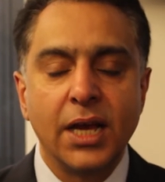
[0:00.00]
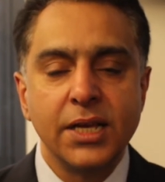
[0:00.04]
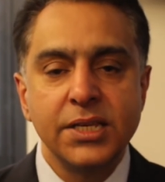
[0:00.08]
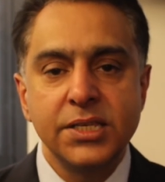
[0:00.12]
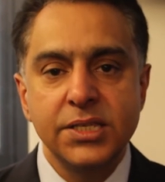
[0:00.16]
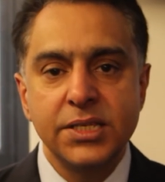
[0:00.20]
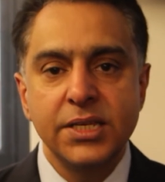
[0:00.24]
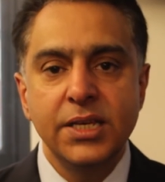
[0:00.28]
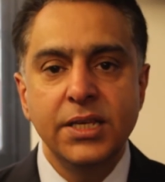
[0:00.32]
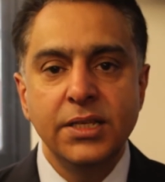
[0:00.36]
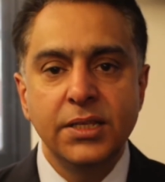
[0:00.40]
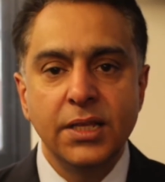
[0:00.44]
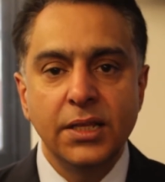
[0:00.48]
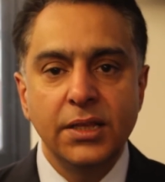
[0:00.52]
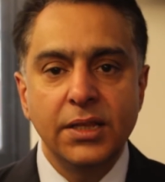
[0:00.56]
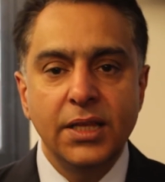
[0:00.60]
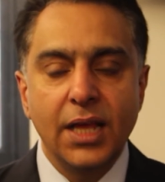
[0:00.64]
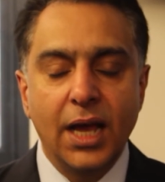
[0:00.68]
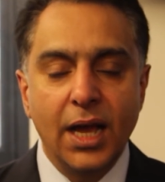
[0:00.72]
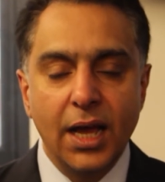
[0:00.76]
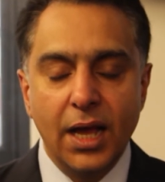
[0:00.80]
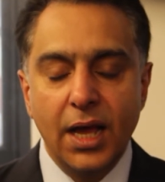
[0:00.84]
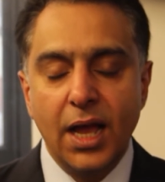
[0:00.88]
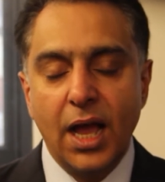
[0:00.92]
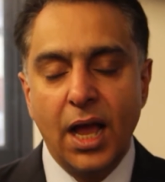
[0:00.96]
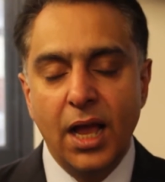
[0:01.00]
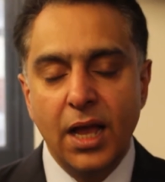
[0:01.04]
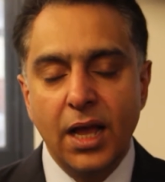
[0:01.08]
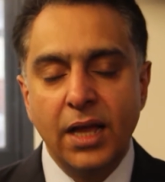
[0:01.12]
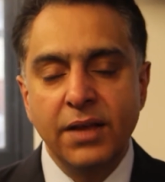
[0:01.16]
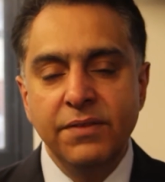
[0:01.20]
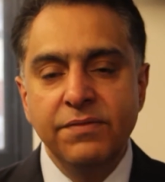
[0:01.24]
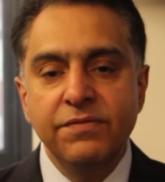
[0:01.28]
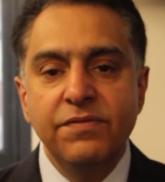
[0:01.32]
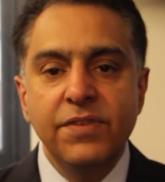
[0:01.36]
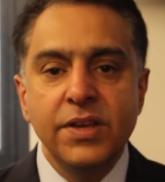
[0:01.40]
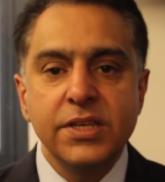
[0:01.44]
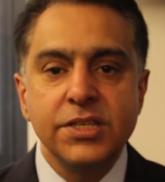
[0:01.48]

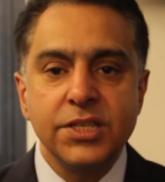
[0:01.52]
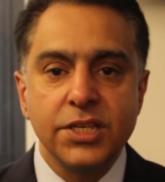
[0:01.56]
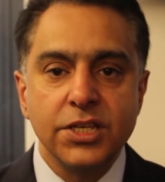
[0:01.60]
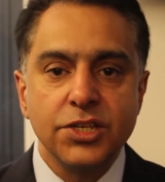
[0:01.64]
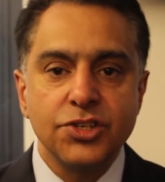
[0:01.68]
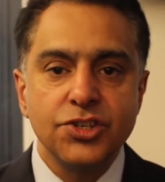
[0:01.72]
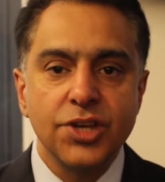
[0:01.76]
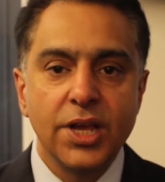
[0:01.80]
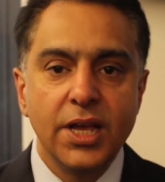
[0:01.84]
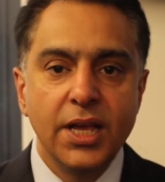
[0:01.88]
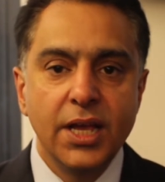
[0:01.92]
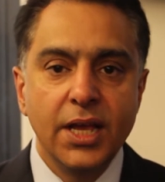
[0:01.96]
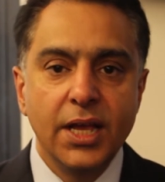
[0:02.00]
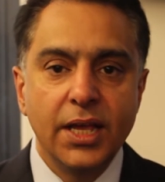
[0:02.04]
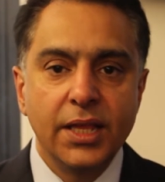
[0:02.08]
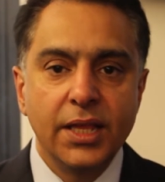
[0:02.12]
I envisage